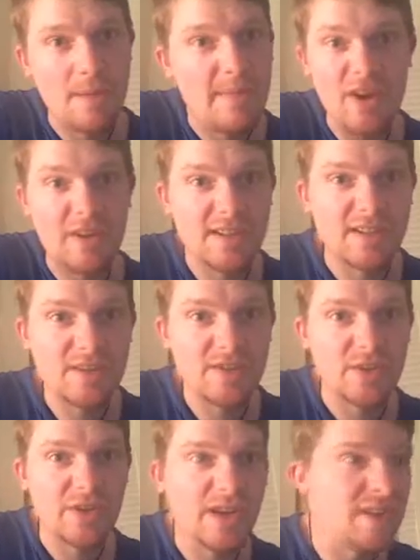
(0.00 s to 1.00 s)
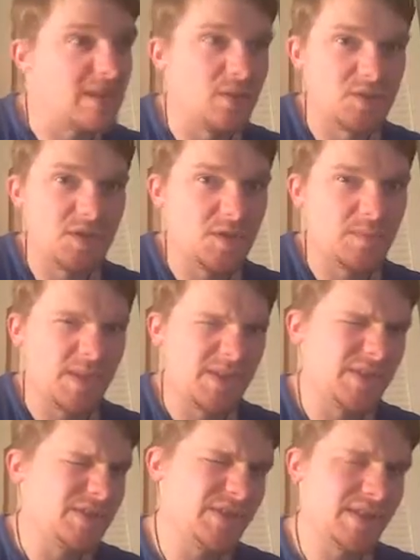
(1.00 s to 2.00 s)
just Americans or other
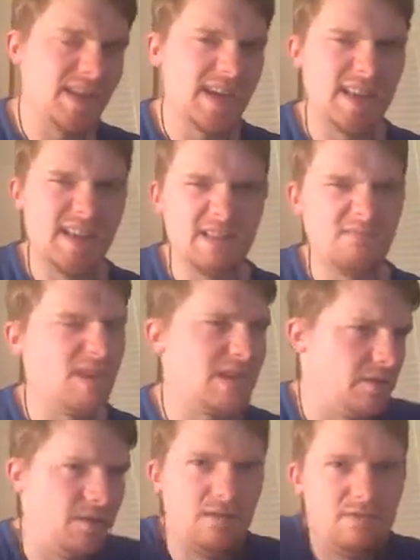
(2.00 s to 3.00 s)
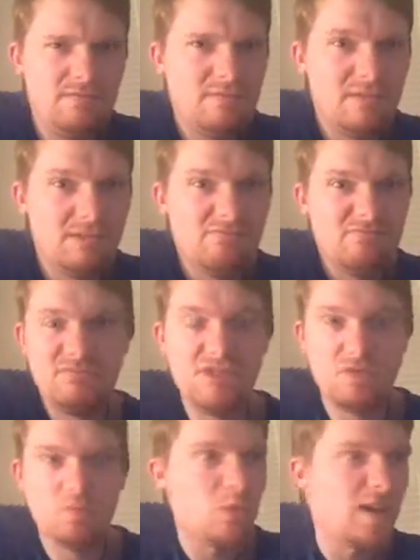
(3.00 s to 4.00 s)
cultures because, like, they, I don't know,
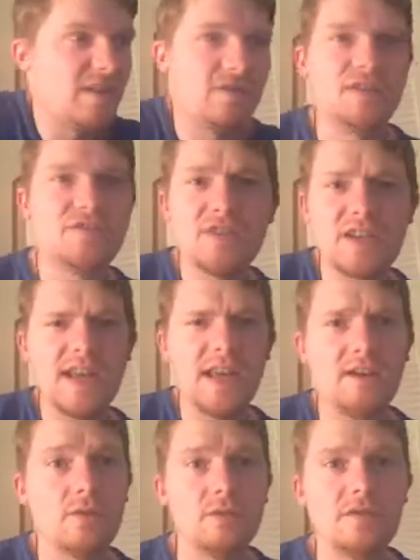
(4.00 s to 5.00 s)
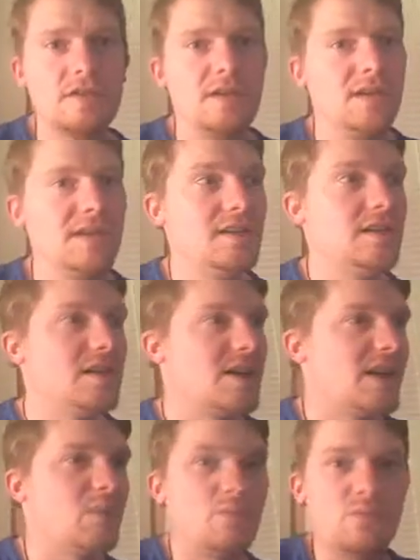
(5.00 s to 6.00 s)
just whatever. It's fucking Ann Coulter.
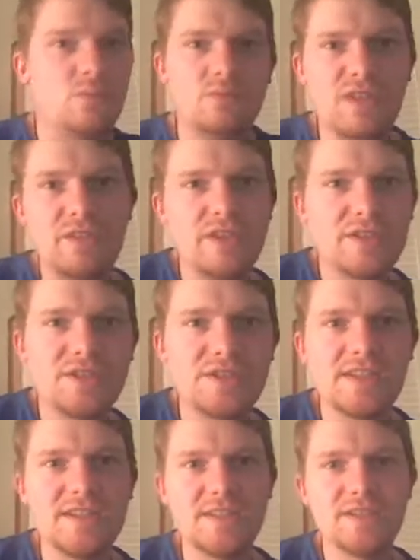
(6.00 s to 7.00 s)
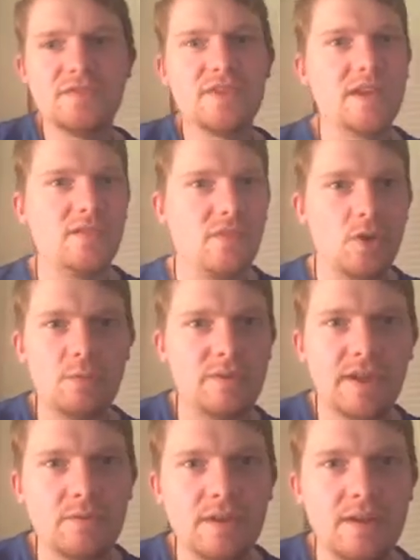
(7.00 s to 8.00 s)
Everything she says just fucking
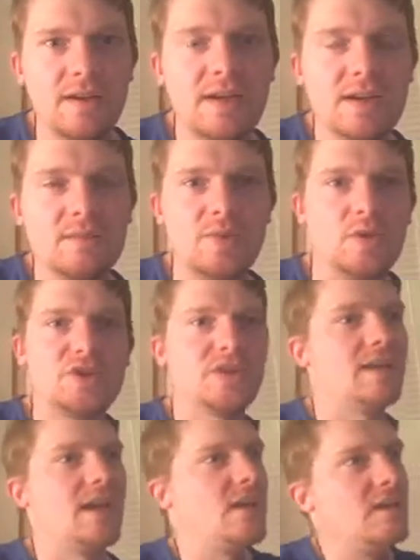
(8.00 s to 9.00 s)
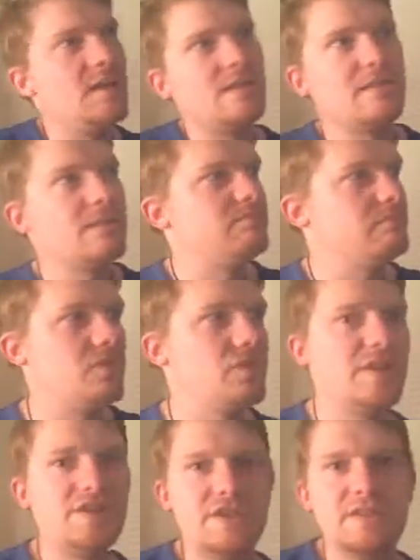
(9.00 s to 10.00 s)
verbal diarrhea bullshit. Like, they're
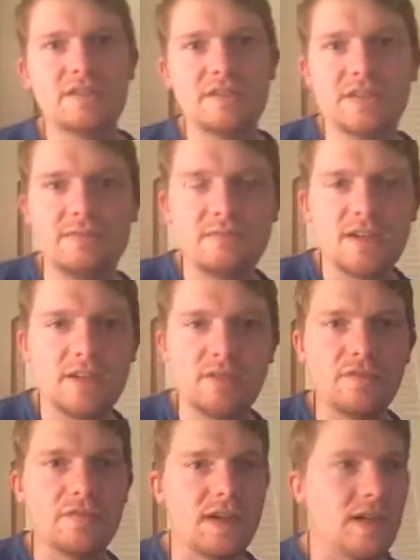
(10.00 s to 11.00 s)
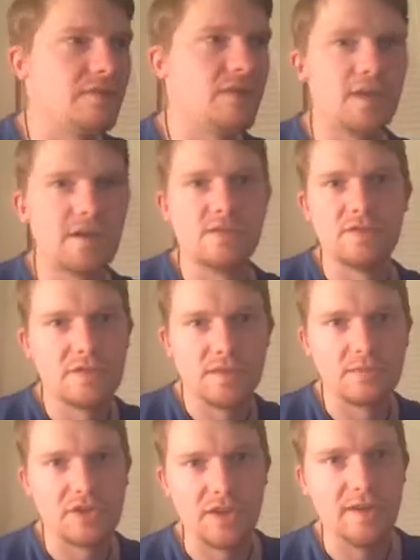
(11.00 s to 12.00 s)
greasy and they, I don't know, fucking love
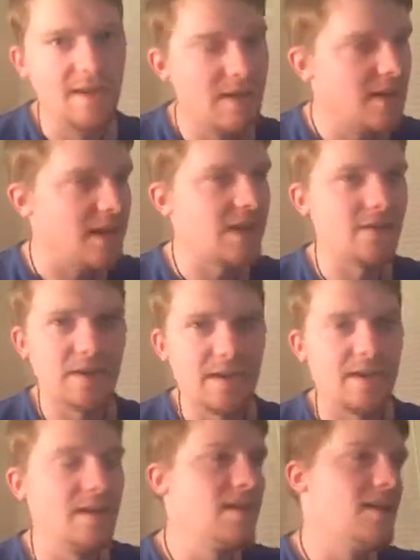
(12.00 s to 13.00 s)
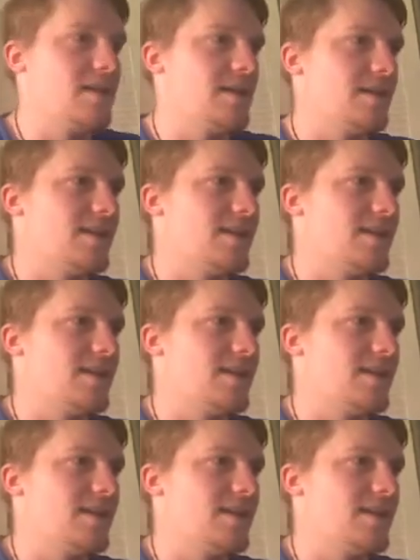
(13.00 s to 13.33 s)
tacos or some shit. I don't care.